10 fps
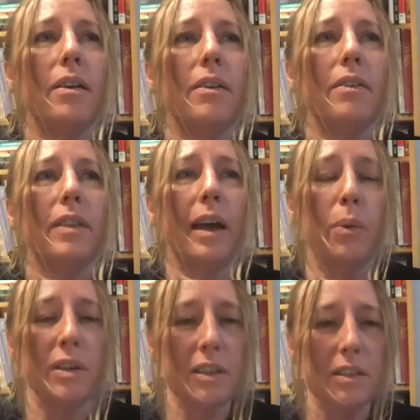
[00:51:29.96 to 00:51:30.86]
they
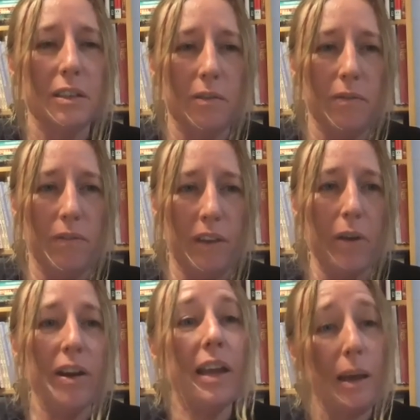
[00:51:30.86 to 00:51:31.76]
were just
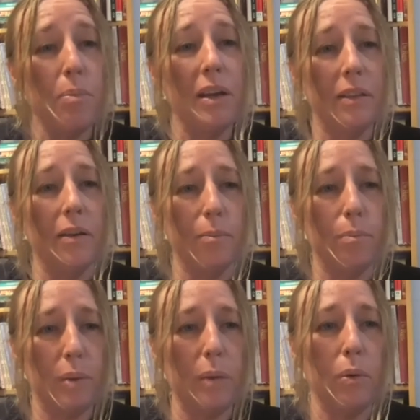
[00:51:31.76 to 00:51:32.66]
very happy that
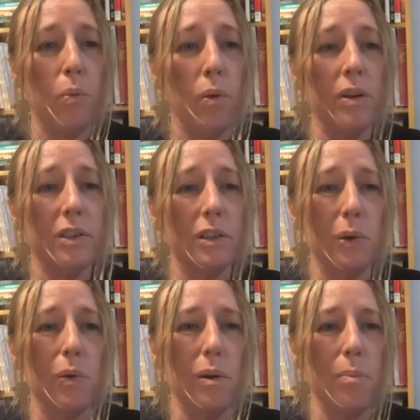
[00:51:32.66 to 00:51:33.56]
people wanted to
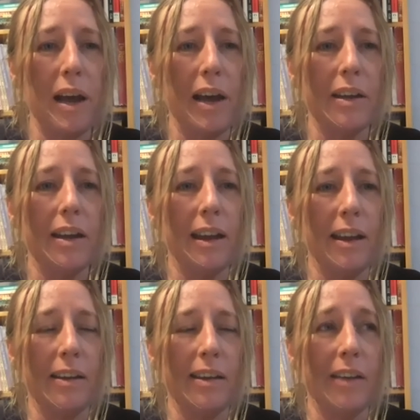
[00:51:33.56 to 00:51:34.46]
talk about it, and
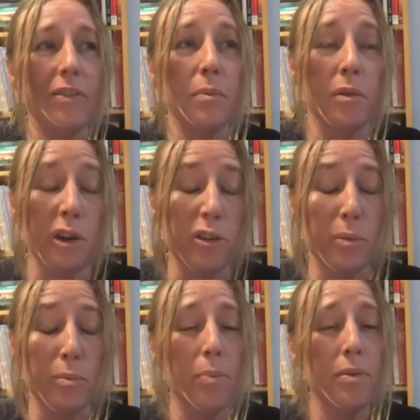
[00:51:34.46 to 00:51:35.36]
it gave them an
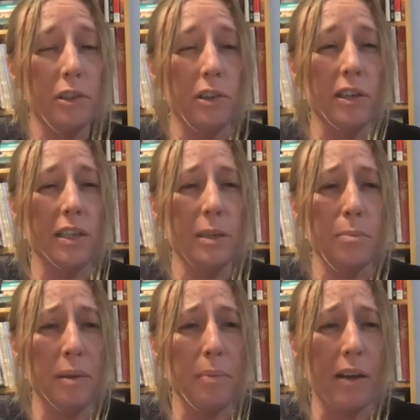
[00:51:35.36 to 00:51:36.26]
opportunity to
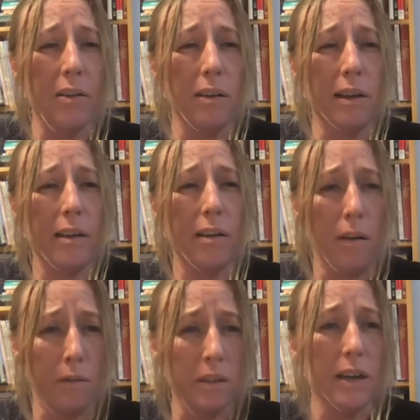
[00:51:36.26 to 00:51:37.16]
be back
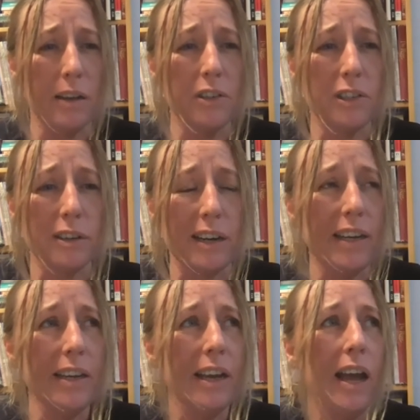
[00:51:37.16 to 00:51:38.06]
on
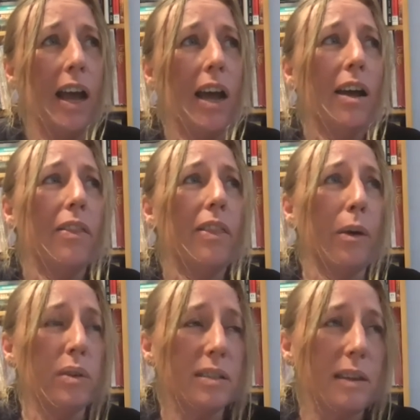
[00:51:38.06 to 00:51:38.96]
country. There
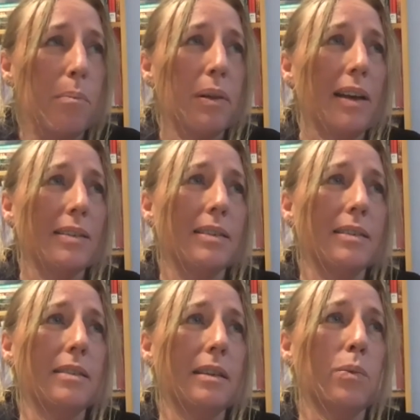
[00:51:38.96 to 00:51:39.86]
were some
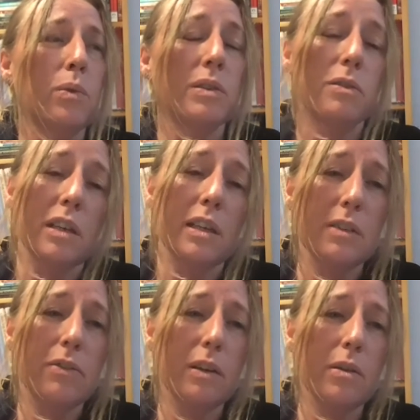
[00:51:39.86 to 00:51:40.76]
places that it was really
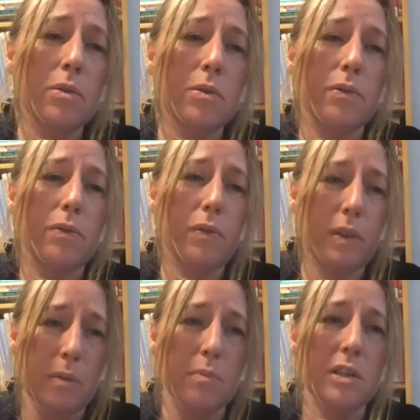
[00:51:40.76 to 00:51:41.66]
difficult for
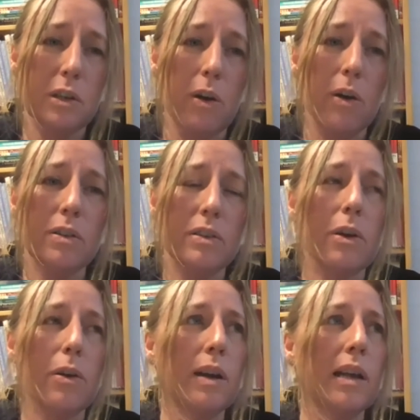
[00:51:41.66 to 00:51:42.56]
them to go.
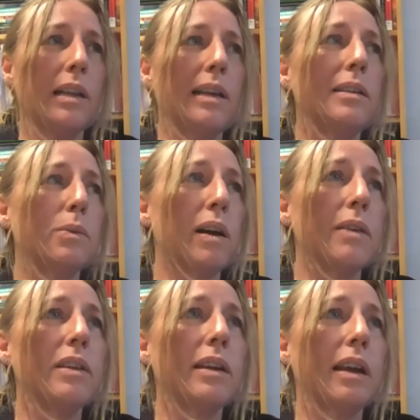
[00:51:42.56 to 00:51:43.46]
So at least one
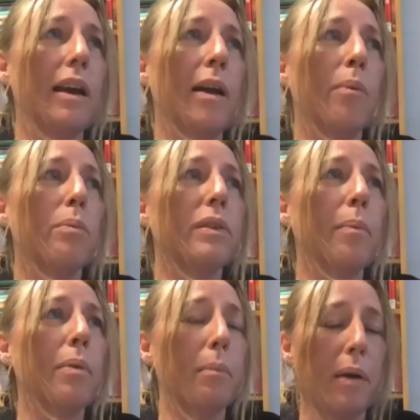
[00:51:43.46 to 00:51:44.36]
of the camps
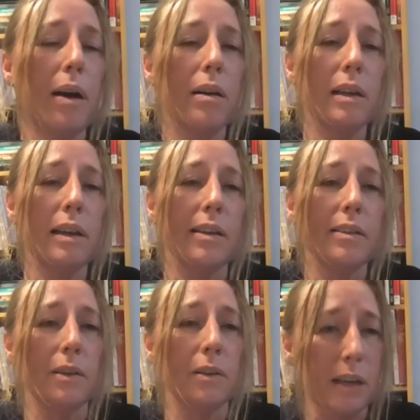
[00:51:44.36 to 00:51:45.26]
up at Puckley's
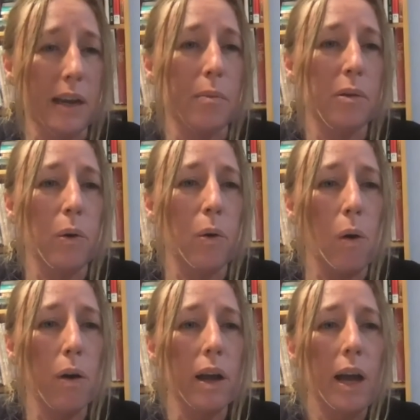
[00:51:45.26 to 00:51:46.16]
on Cape
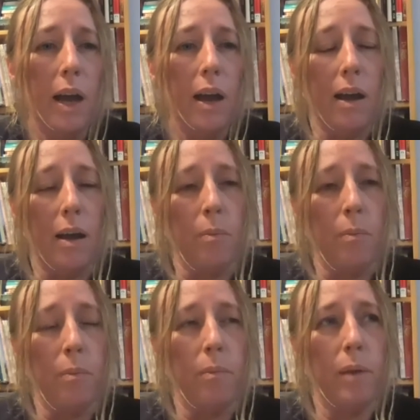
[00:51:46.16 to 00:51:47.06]
York,
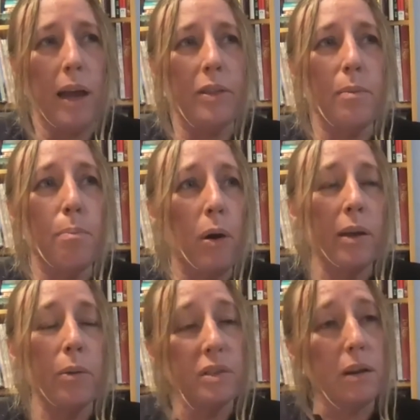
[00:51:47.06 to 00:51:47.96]

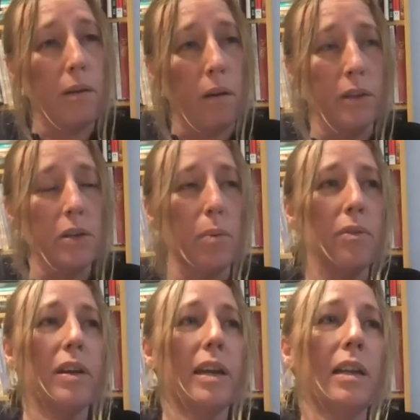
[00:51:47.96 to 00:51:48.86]
it was on the top
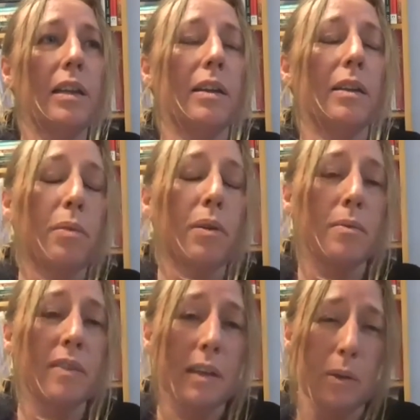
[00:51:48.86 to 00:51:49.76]
of a hill, and at the bottom
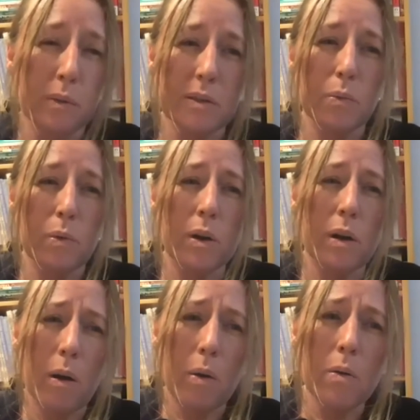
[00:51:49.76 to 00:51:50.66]
of the hill was a
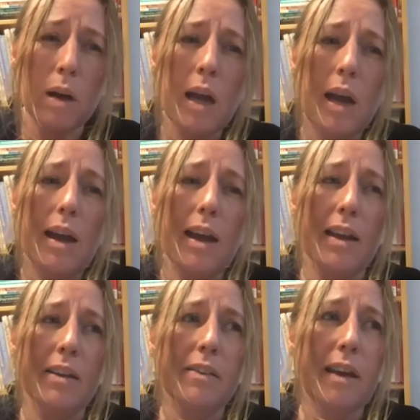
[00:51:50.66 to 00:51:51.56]
waterhole,
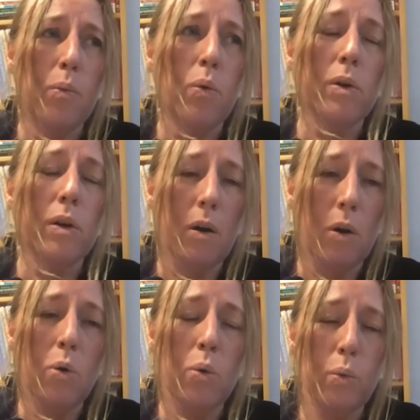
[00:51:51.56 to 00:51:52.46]
and that
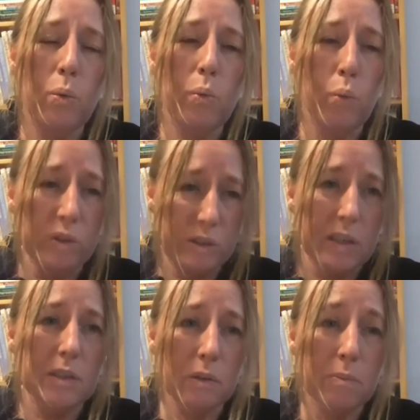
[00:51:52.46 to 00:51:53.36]
waterhole was
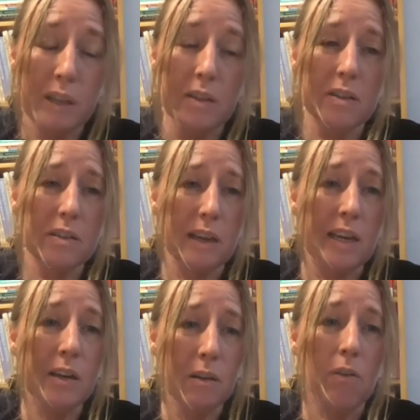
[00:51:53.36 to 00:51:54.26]
said to have been the
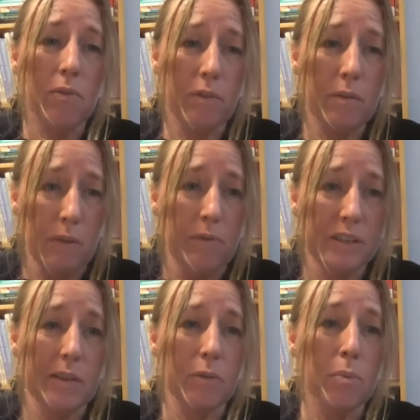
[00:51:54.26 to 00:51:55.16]
scene of
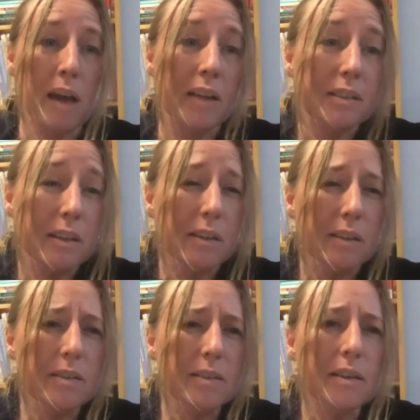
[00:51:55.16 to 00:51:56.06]
several
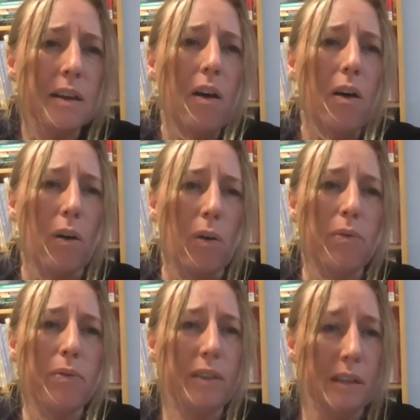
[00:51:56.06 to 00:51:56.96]
massacres of
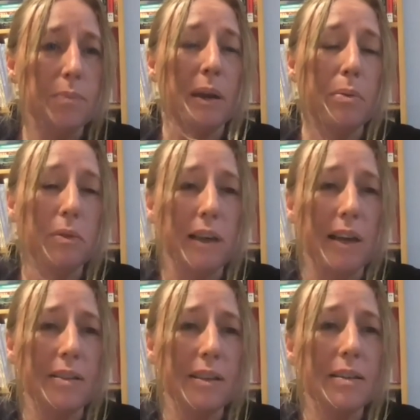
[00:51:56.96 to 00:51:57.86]
these people's
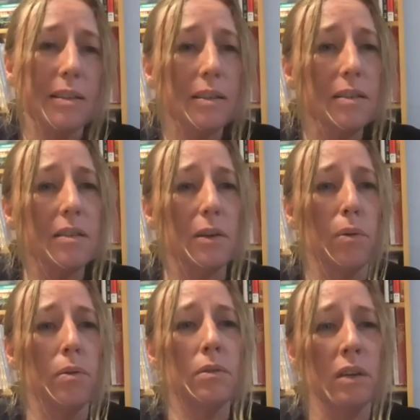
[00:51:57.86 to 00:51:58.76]
ancestors. So it
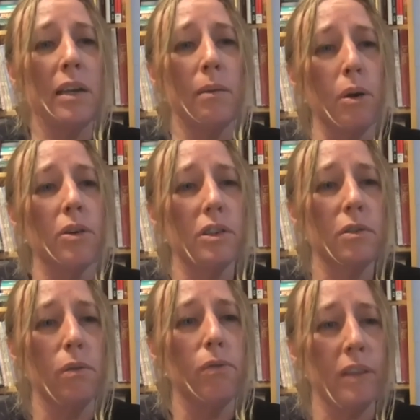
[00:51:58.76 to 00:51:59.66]
was really
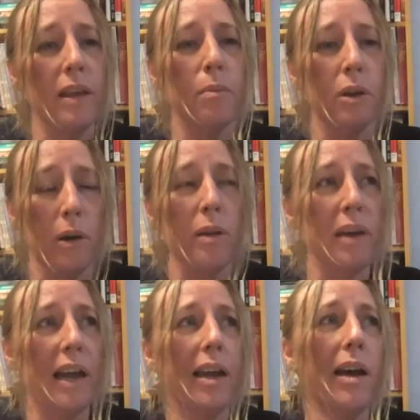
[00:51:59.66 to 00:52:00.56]
emotional for them going
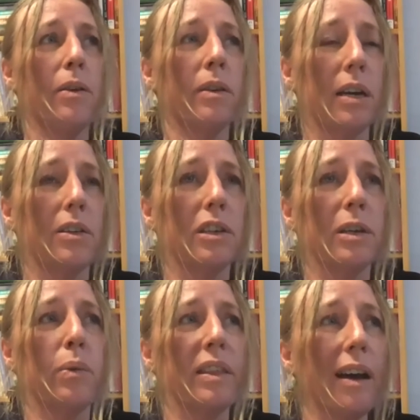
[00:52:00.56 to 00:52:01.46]
back out on country
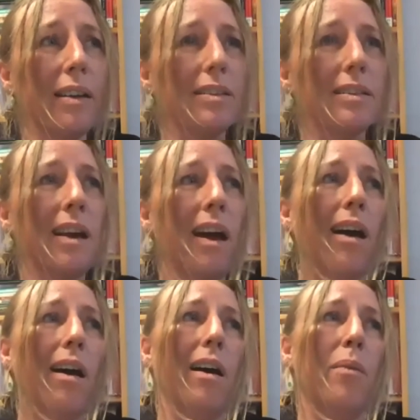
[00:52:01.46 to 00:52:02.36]
with us,
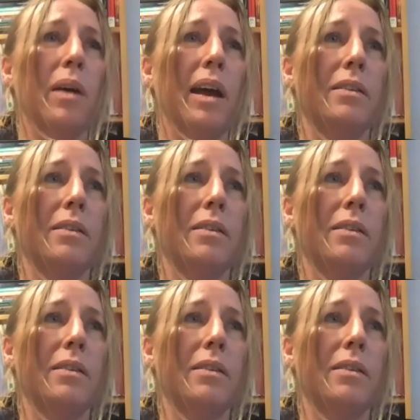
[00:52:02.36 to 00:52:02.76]
and